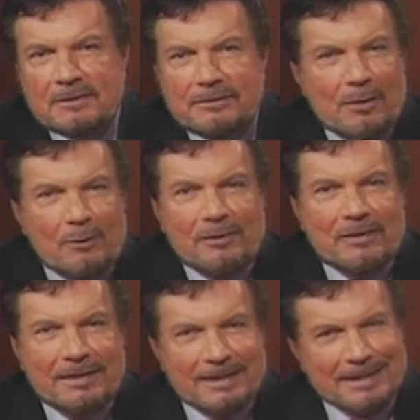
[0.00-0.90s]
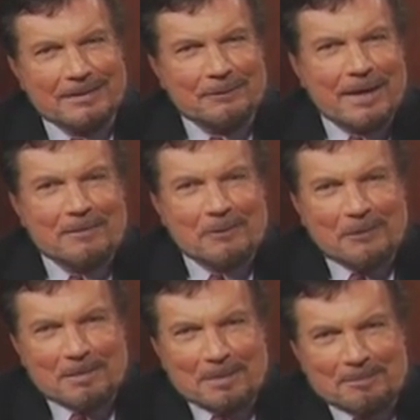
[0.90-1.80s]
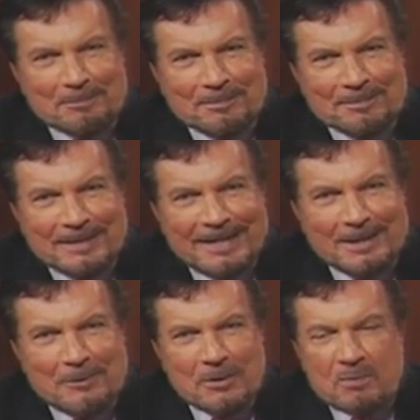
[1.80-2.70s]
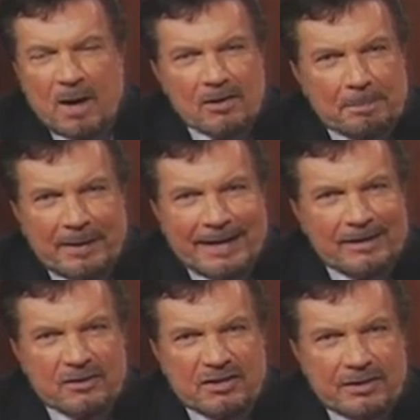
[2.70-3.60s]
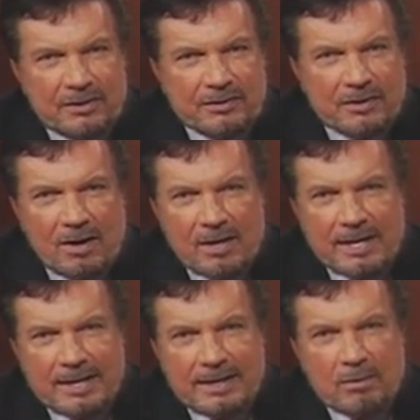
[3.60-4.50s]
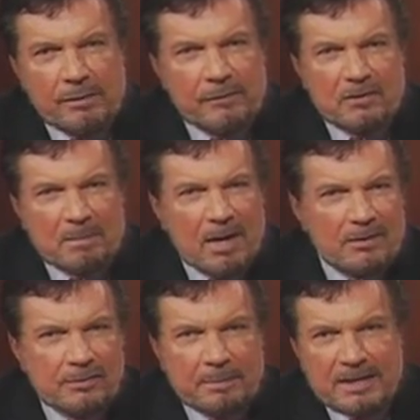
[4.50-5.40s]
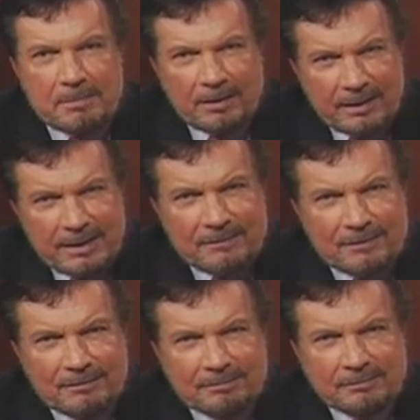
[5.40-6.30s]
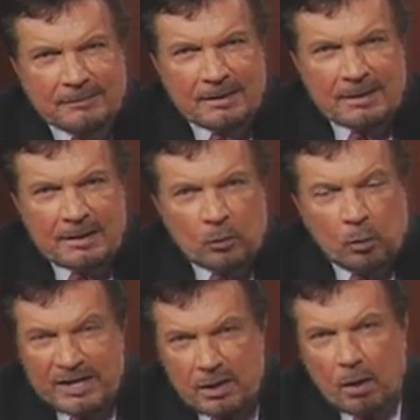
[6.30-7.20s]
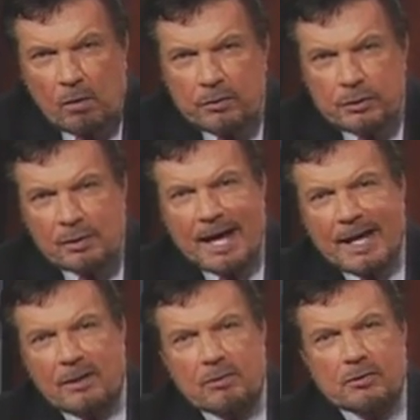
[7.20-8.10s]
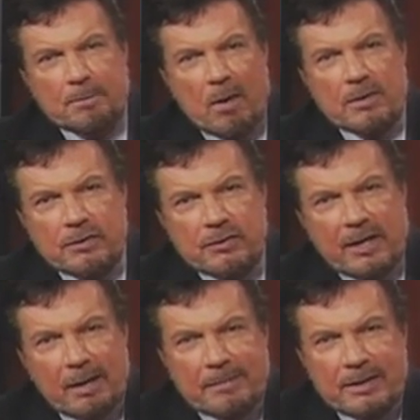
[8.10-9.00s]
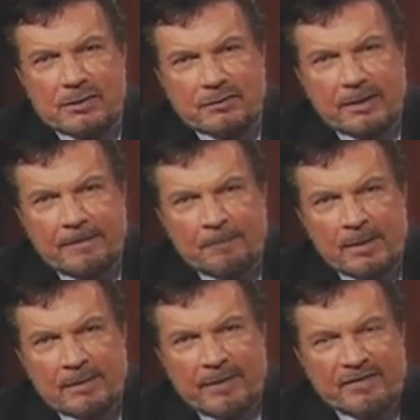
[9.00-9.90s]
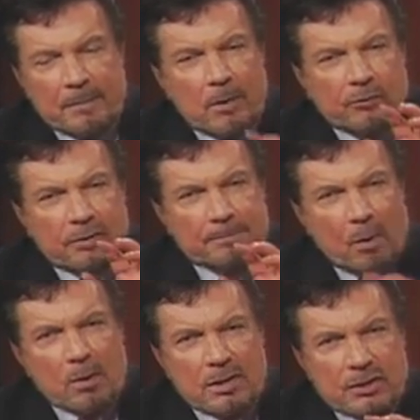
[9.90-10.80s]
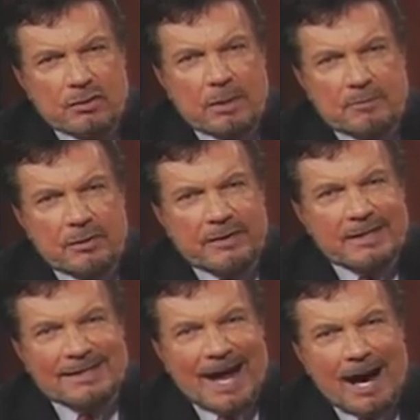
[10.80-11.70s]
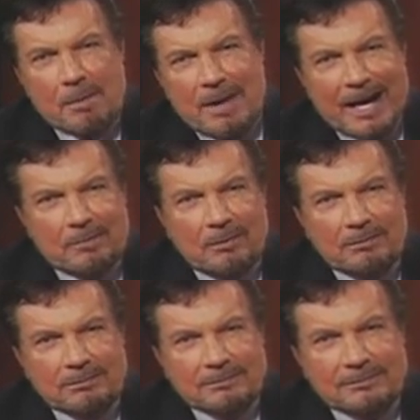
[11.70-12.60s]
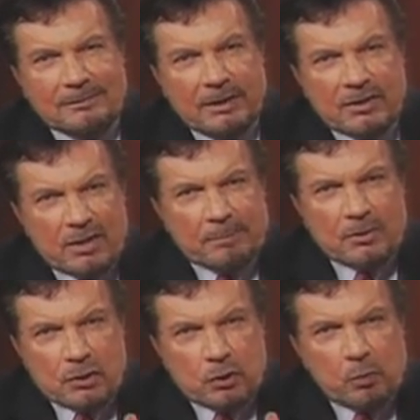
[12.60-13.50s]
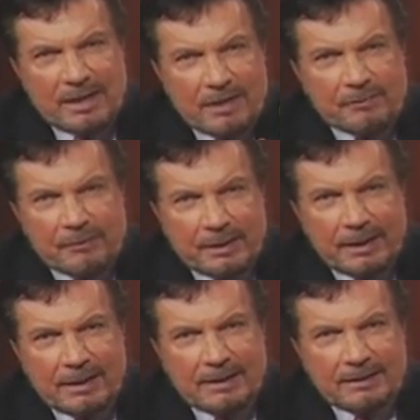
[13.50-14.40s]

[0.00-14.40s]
It's the only thing that gets favor from Him. He doesn't respond to pain or tears or heartache. He only responds to being believed. We know, you and I know as partners in our ministry, that the most important scripture in the entire Bible is Numbers 23